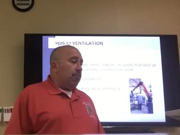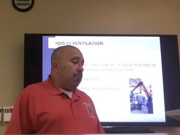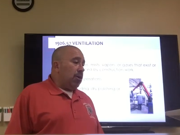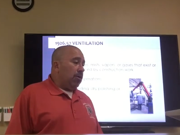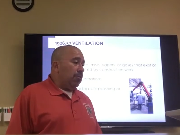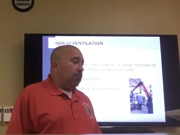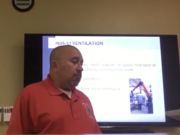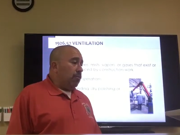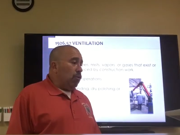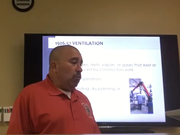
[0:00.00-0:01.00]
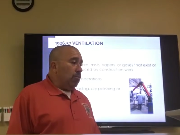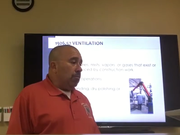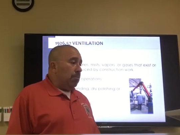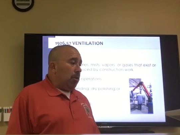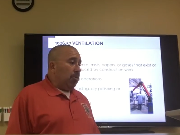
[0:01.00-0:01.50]
for dust,
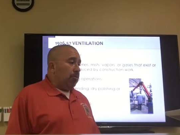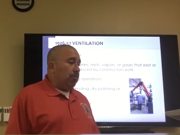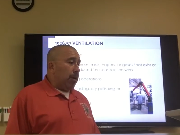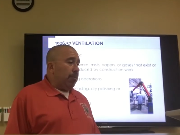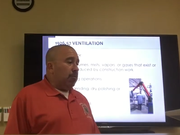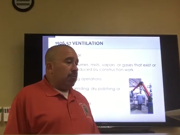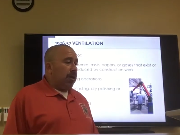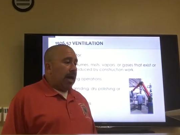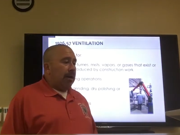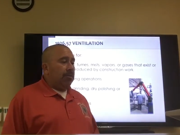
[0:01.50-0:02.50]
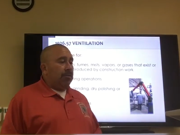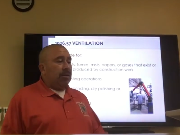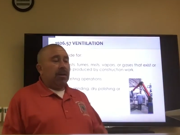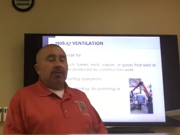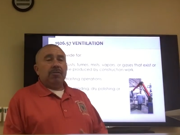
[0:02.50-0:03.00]
fumes, mists, vapors, and gases
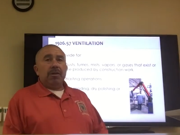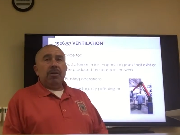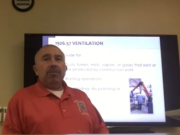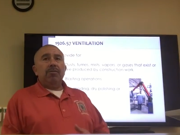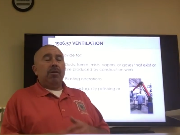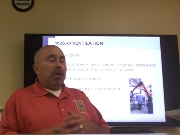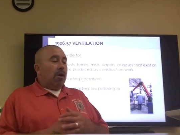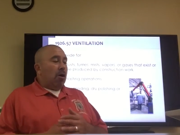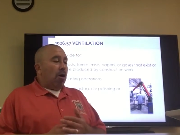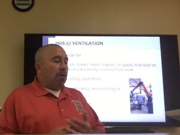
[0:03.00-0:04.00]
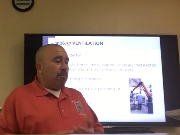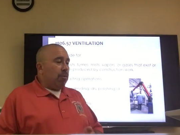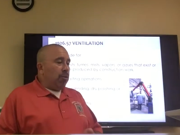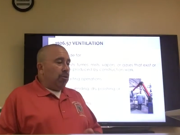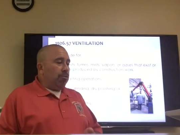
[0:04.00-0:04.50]
that exist are
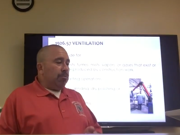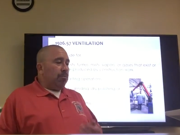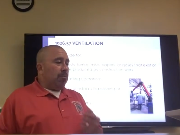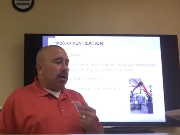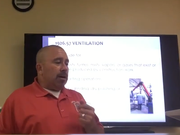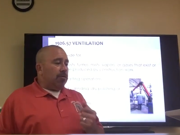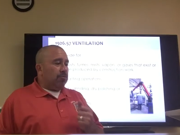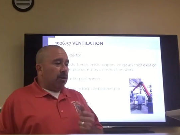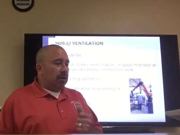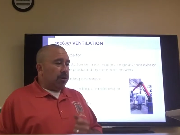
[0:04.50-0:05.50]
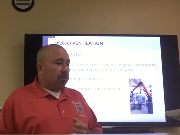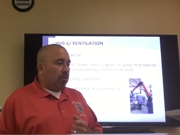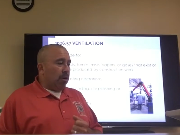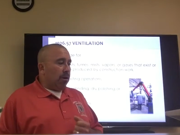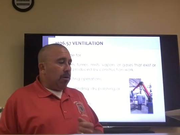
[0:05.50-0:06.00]
produced by construction
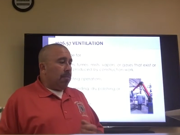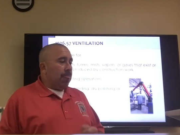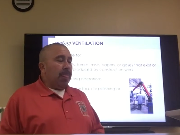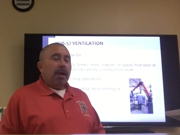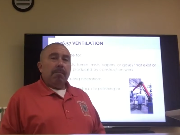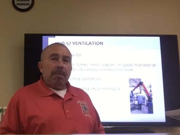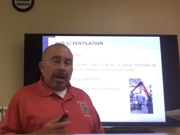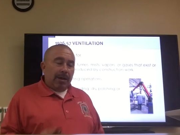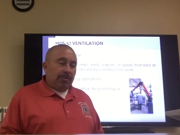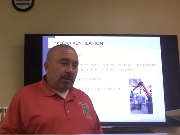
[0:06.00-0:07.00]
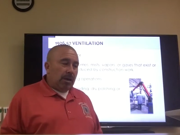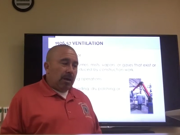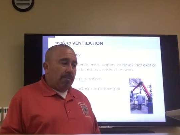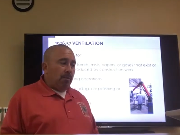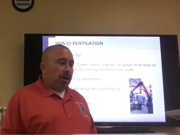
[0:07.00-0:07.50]
work, blasting
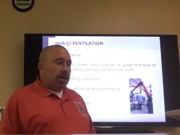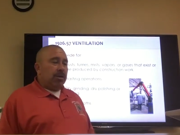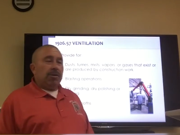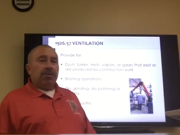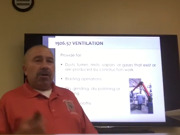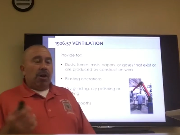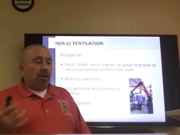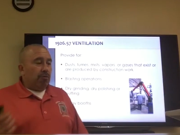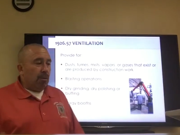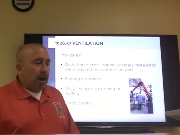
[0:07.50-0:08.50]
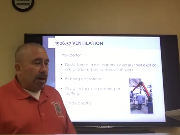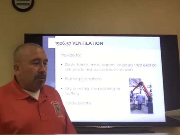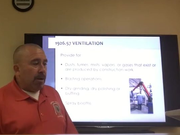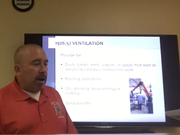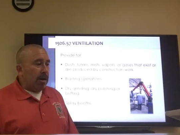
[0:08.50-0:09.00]
operations, dry
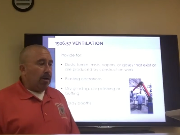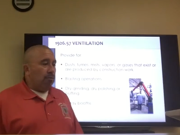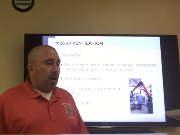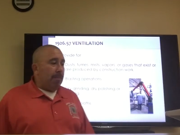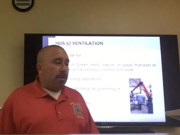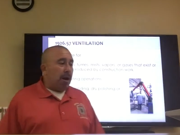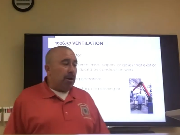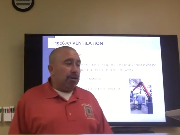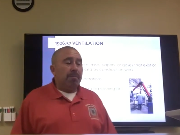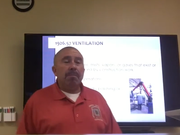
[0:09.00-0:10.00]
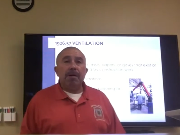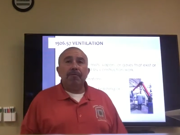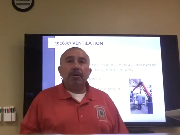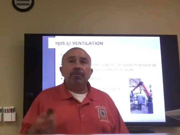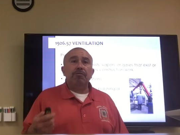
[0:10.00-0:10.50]
grinding, dry polishing,
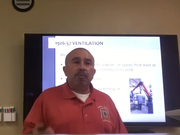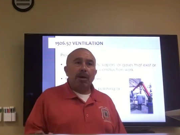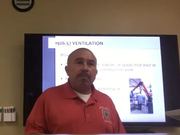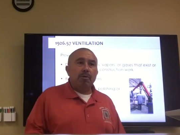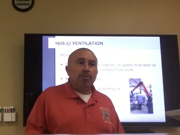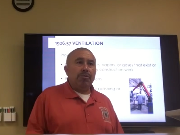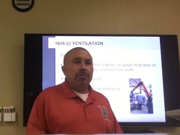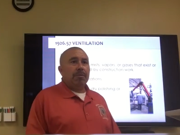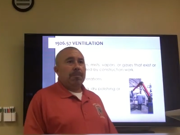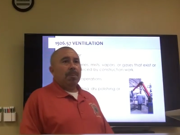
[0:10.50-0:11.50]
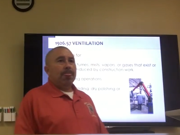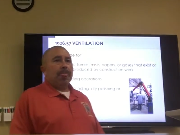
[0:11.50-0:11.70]
buffing, spray booths.